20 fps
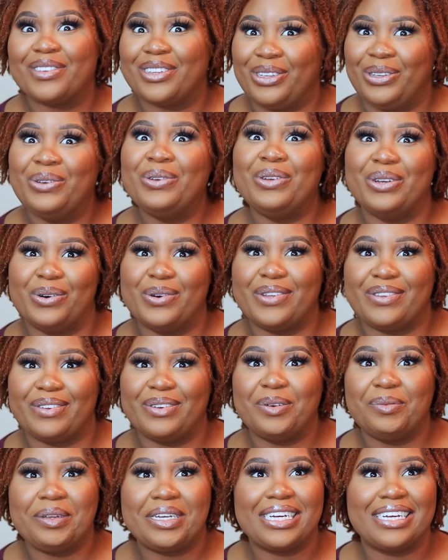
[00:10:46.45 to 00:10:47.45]
you know it's
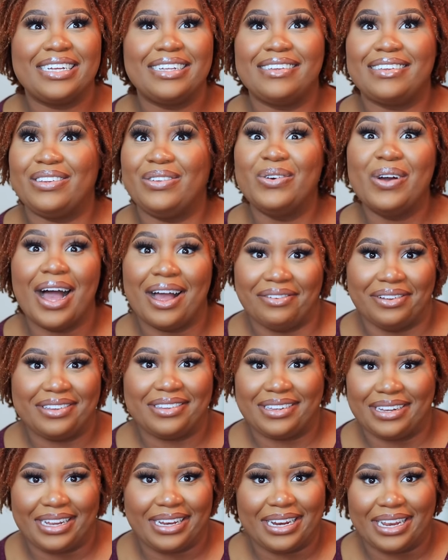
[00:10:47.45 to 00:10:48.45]
new because you haven't
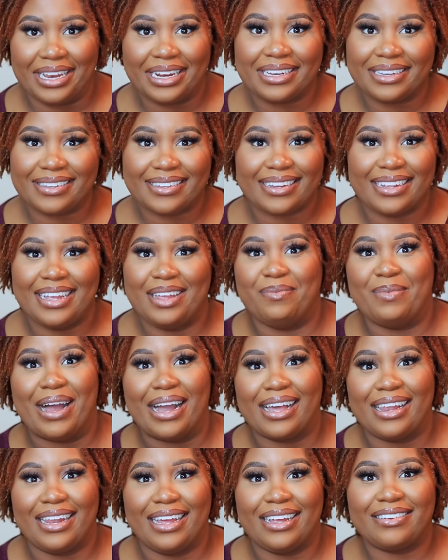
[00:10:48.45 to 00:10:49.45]
seen it in my
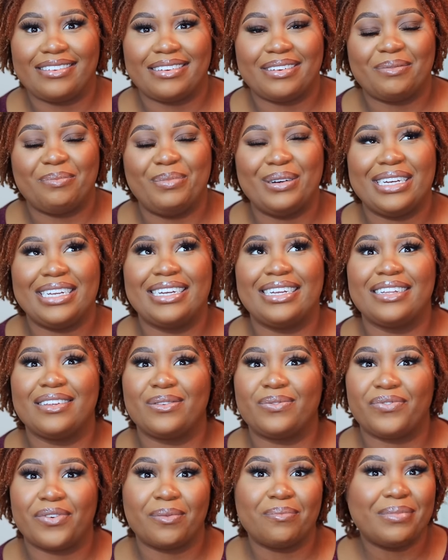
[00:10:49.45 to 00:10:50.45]
collection, but it is
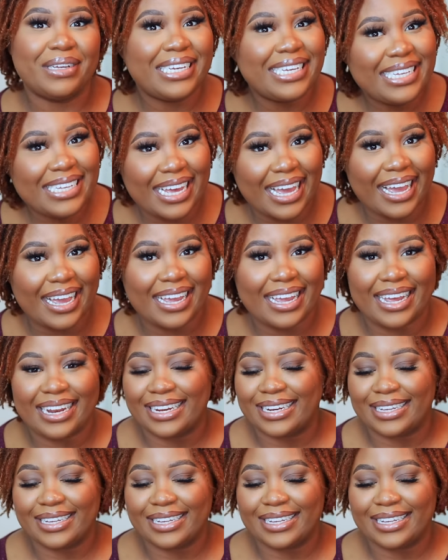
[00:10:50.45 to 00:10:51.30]
from B D K and it